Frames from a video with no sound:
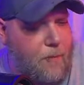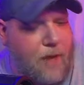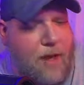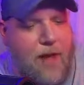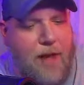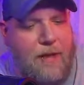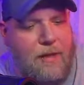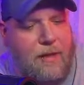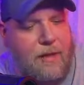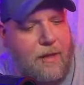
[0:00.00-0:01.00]
we got,
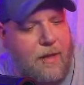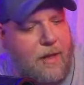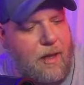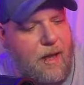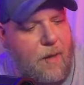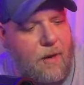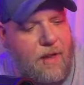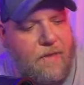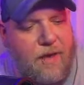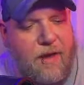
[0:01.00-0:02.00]
in one
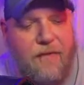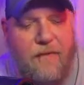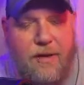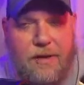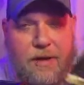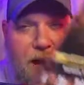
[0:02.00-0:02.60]
of the fig hunt videos,